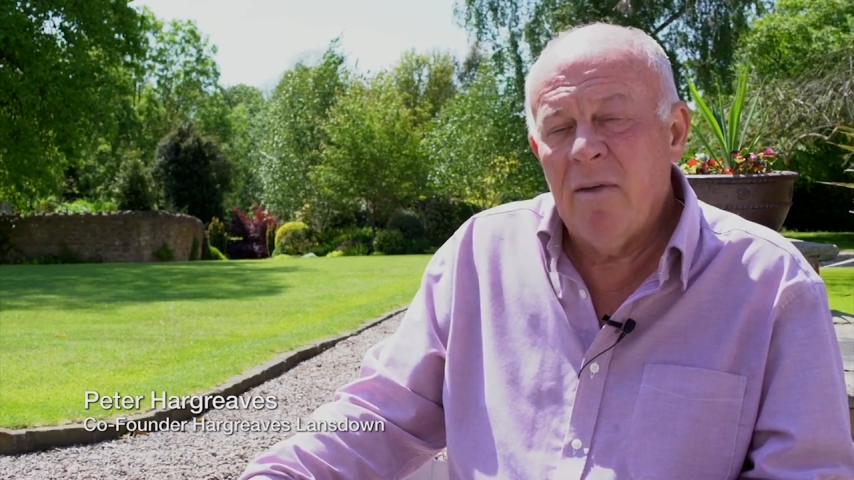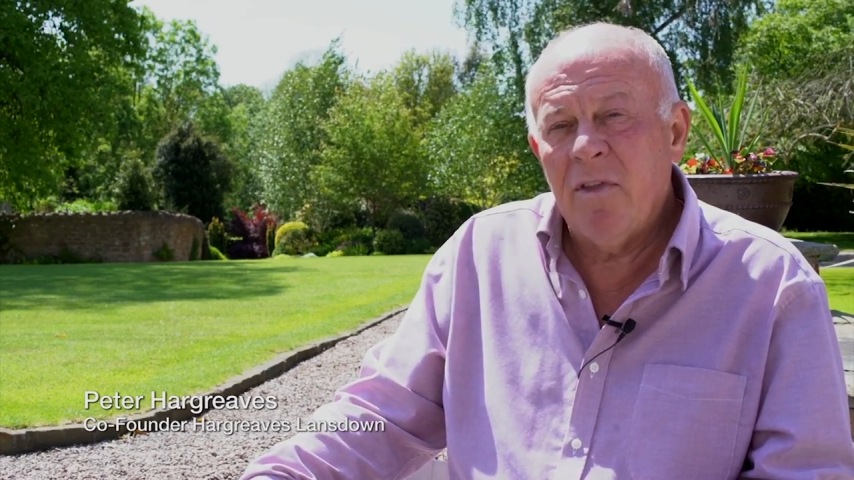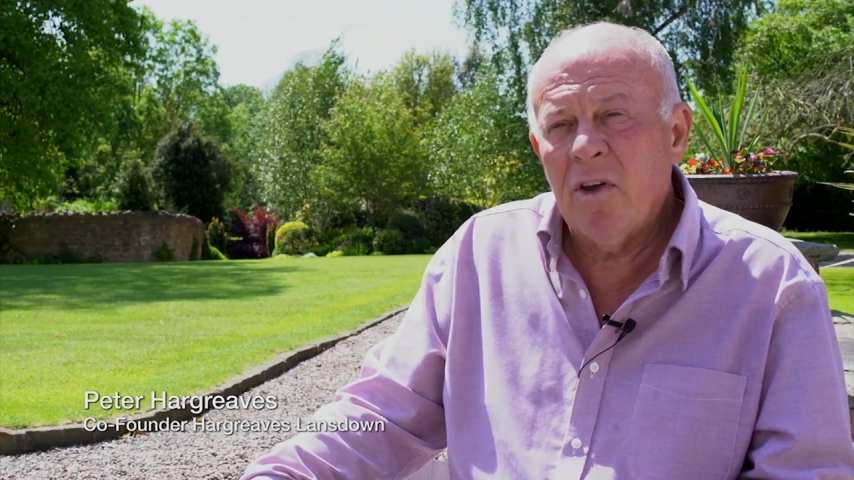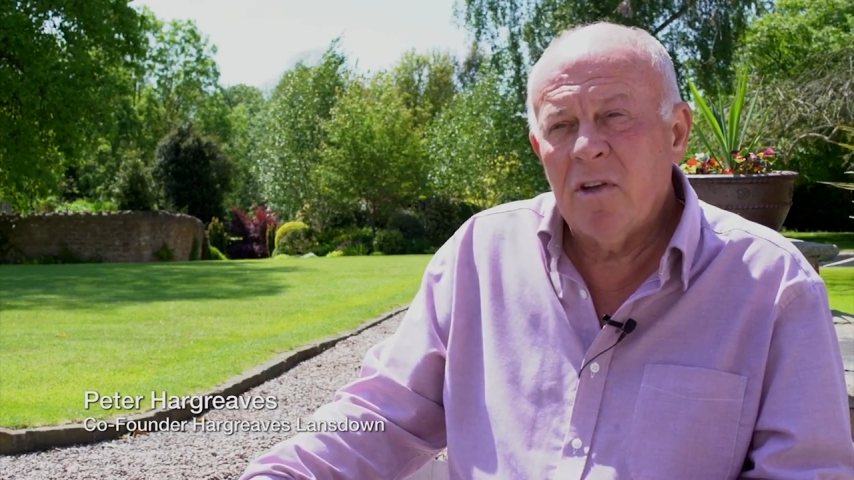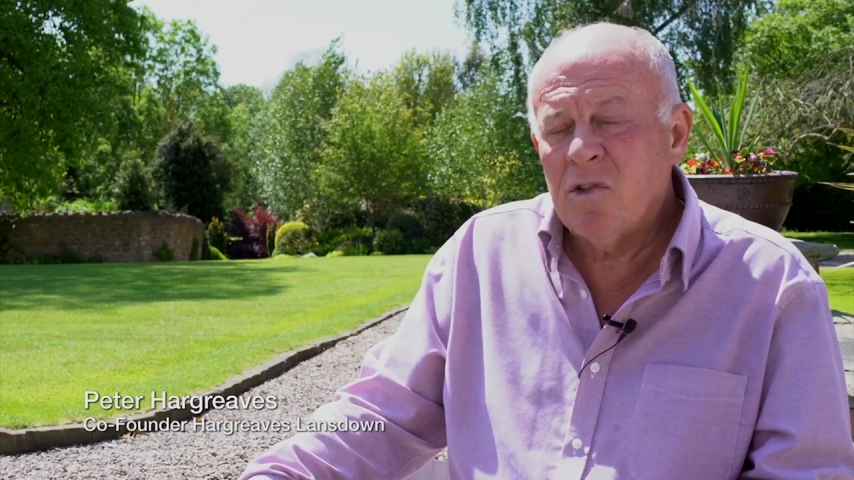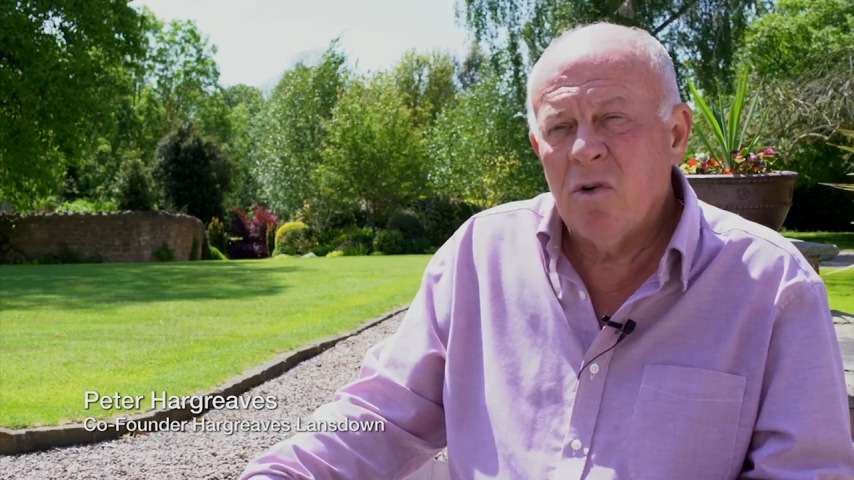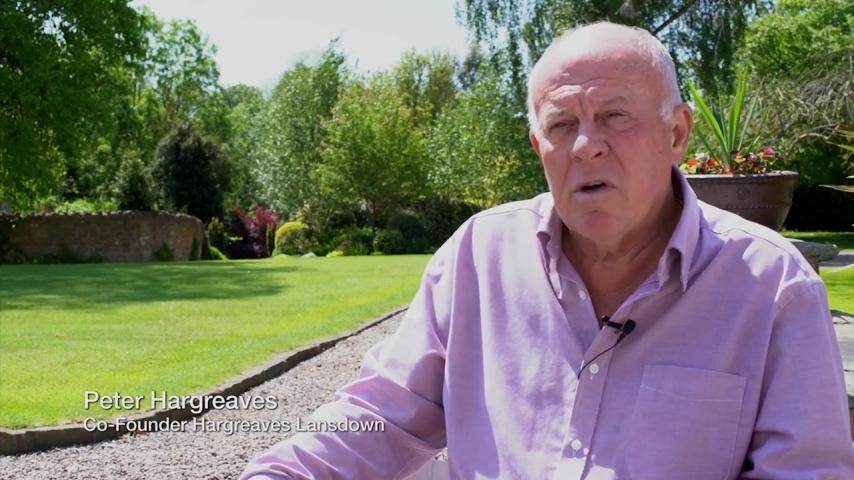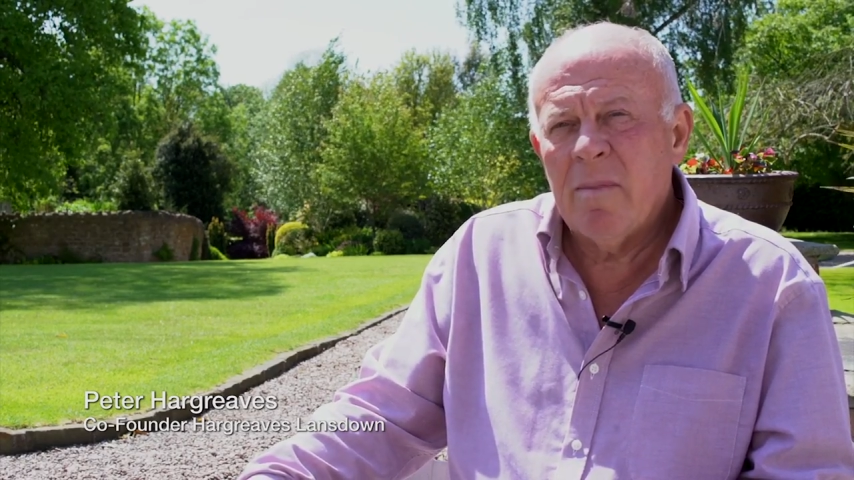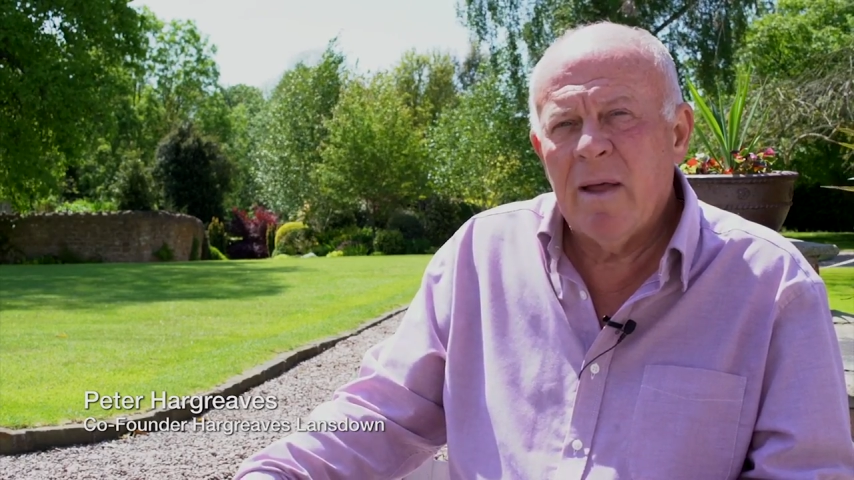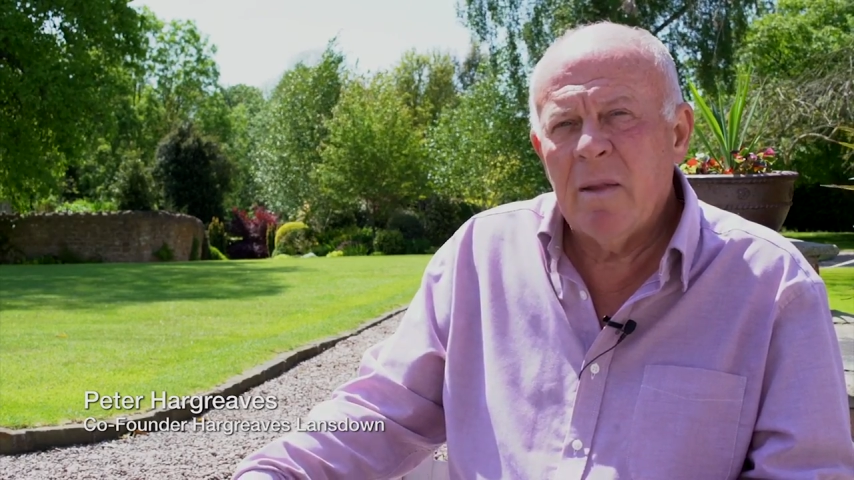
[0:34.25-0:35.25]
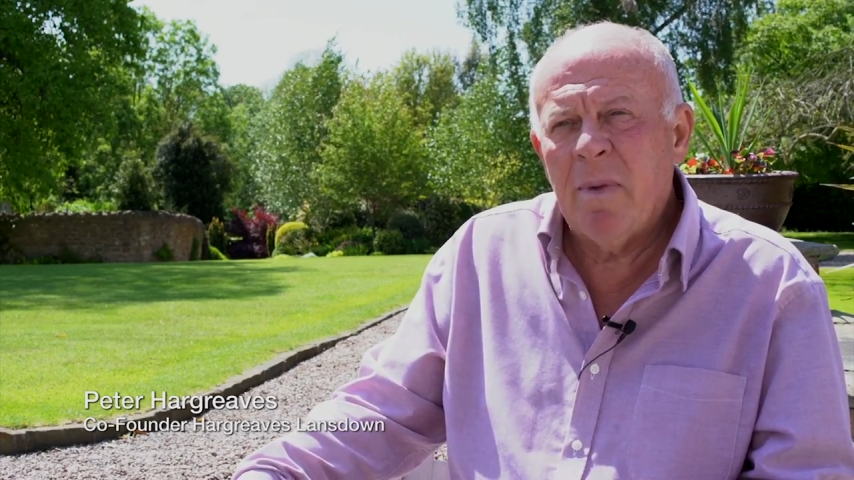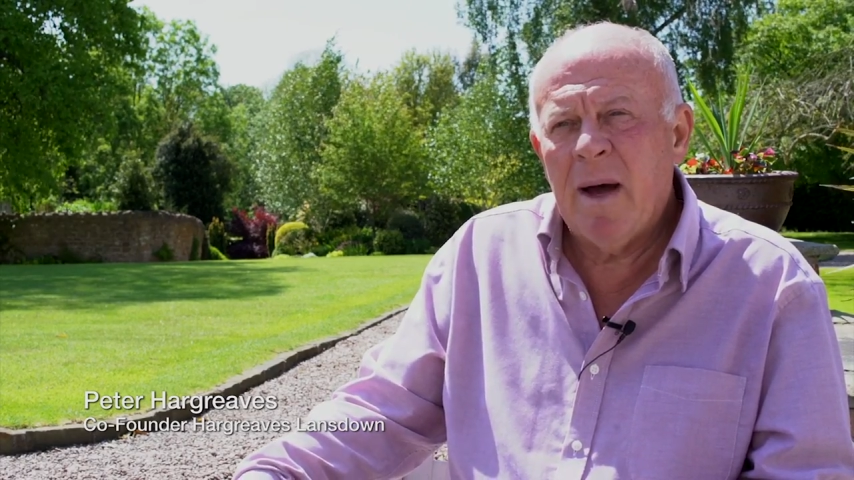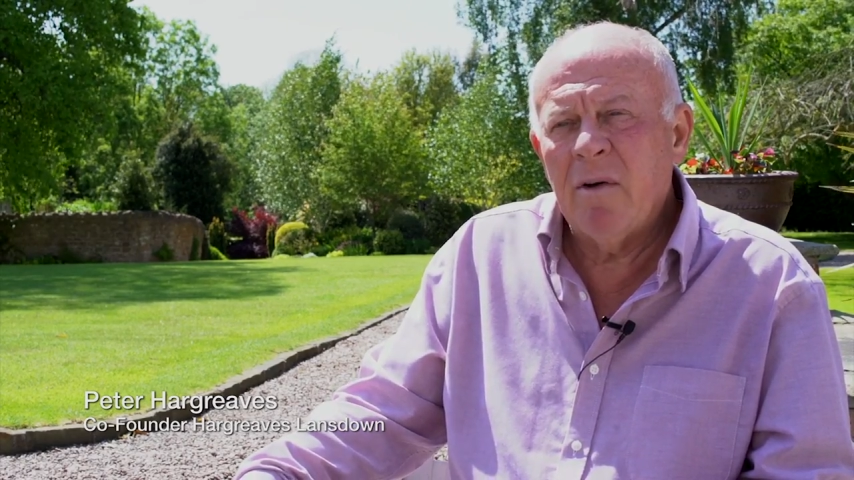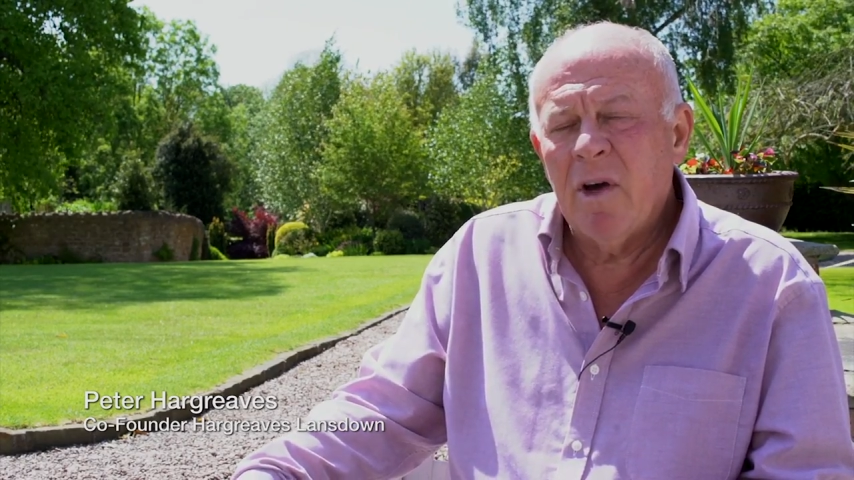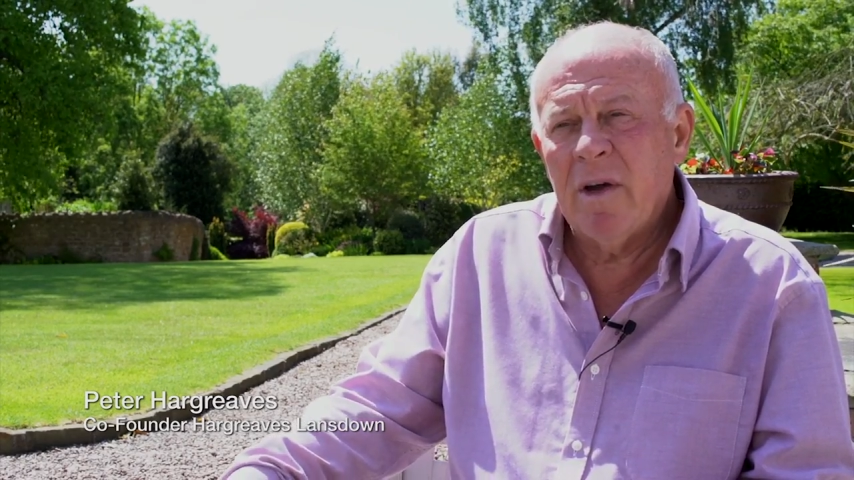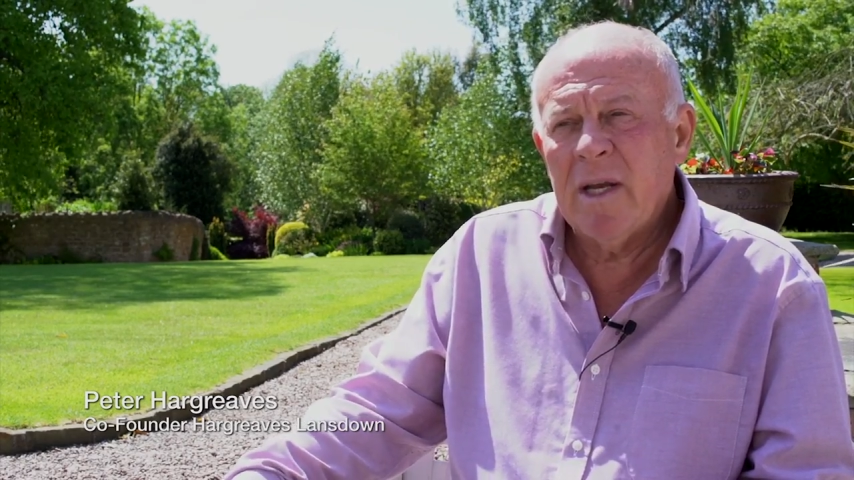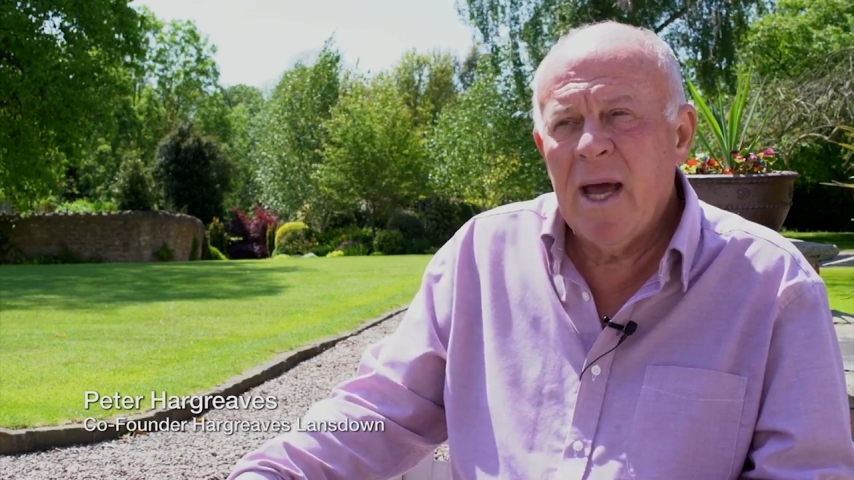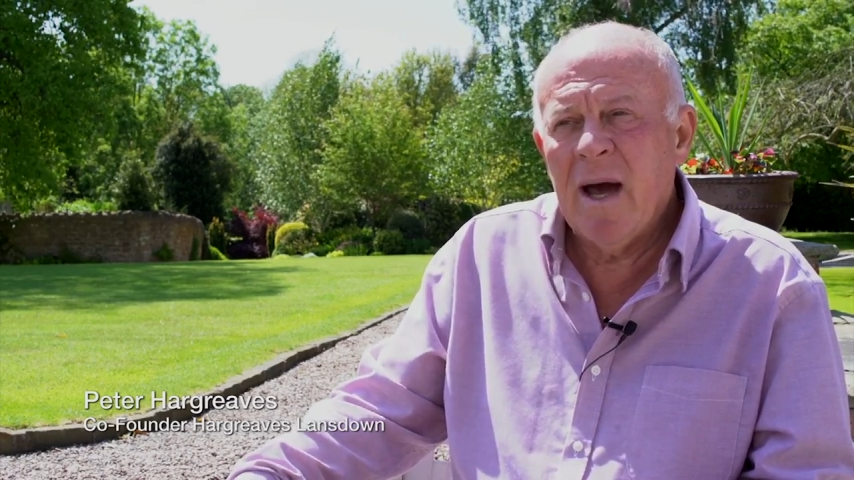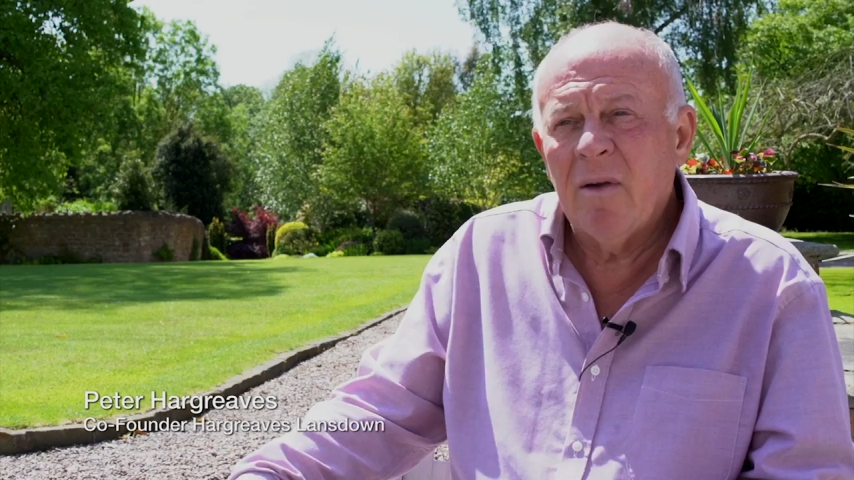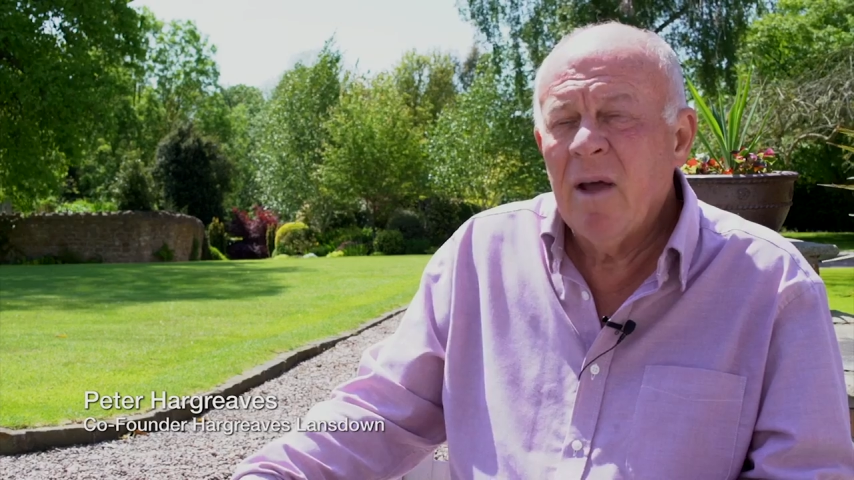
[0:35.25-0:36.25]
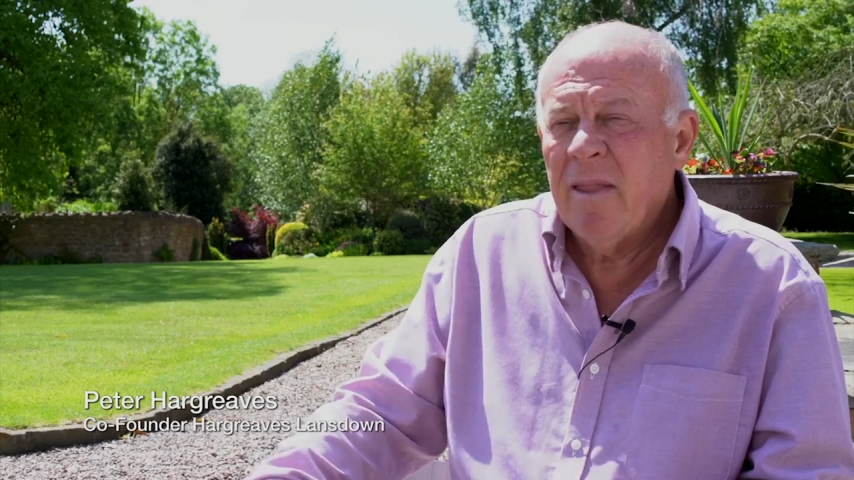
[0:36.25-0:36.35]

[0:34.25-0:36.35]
If they're going to talk about the pound going down,